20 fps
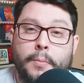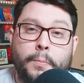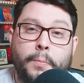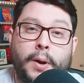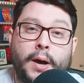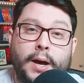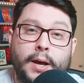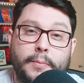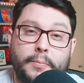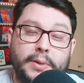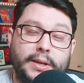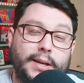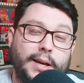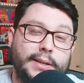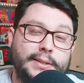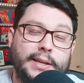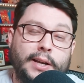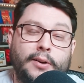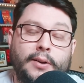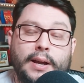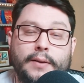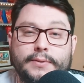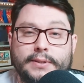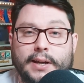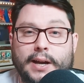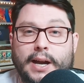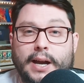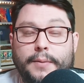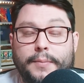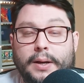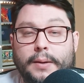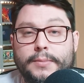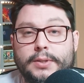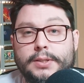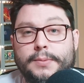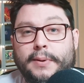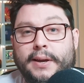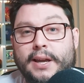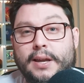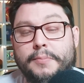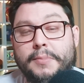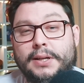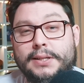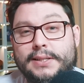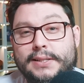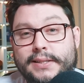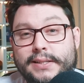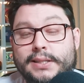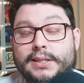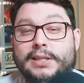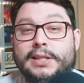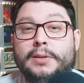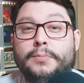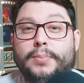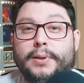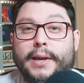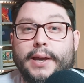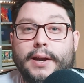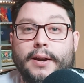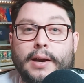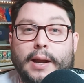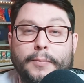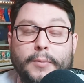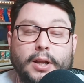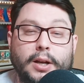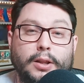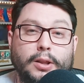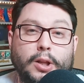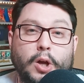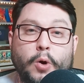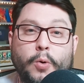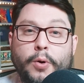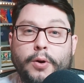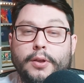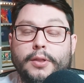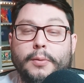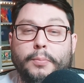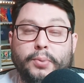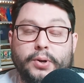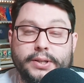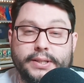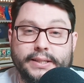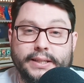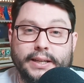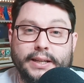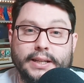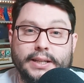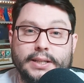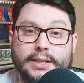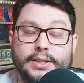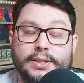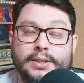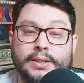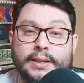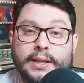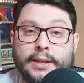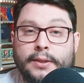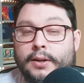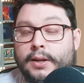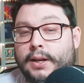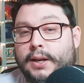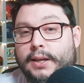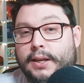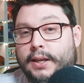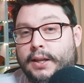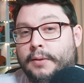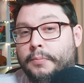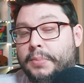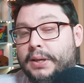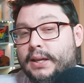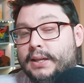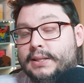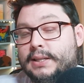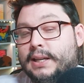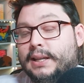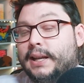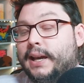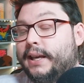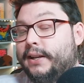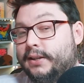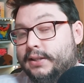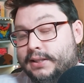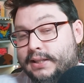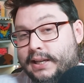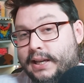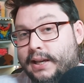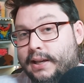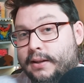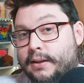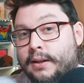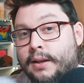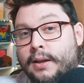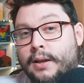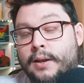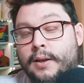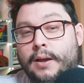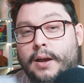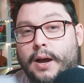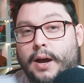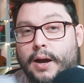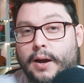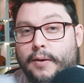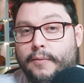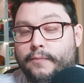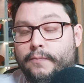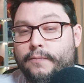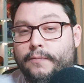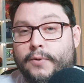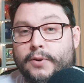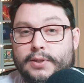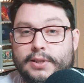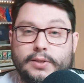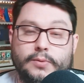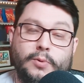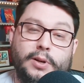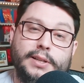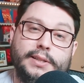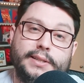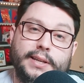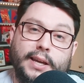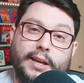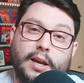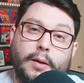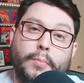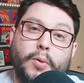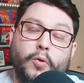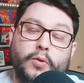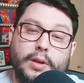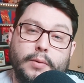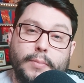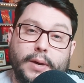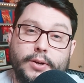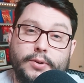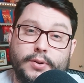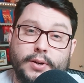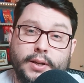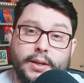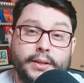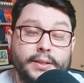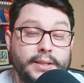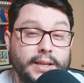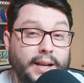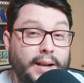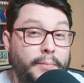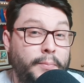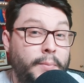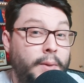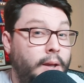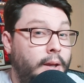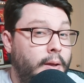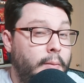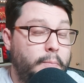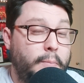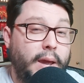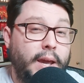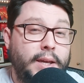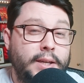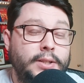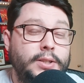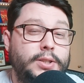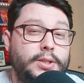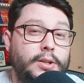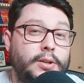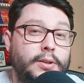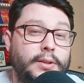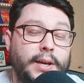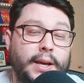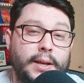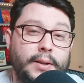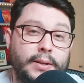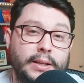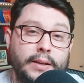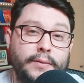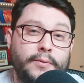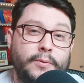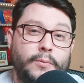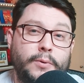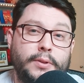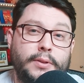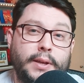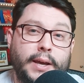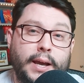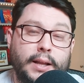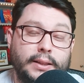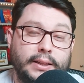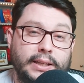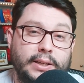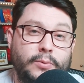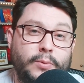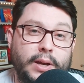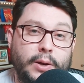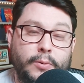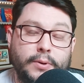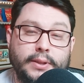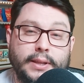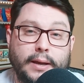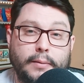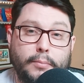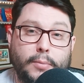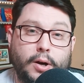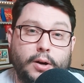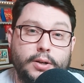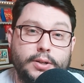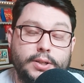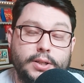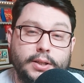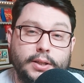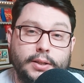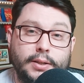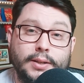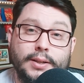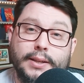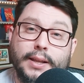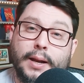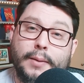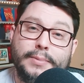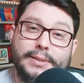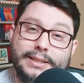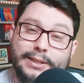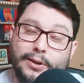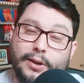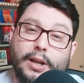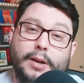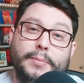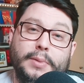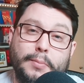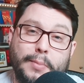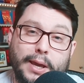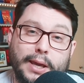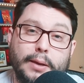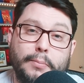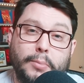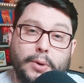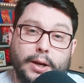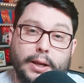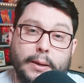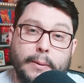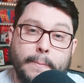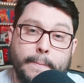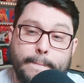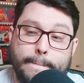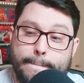But because I don't have time and I'm just buying them on TCG player, I'm going to lower the percentage that they're going to get a PSA 9 or 10 versus what it's saying on PokeMetrics. And I'm making sure that even with that leeway, with that margin, that I'm still going to be making money.